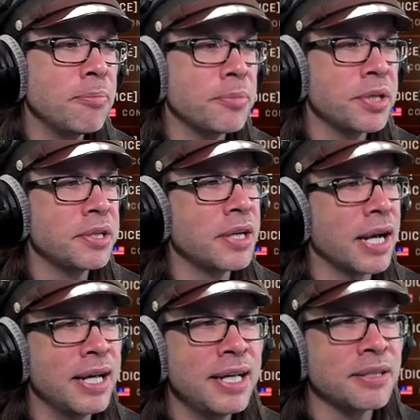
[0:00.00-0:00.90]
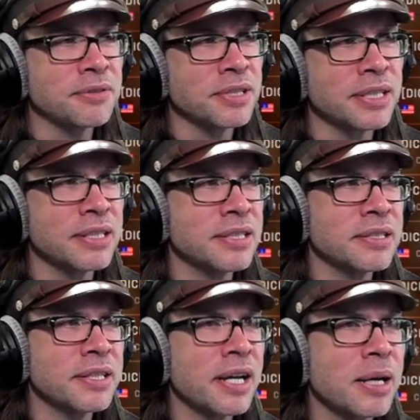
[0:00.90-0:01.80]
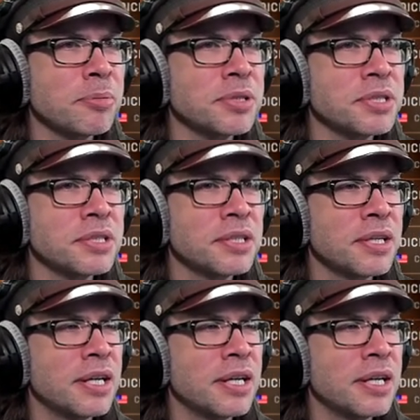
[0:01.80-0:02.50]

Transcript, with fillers: them, but I don't think anything happens.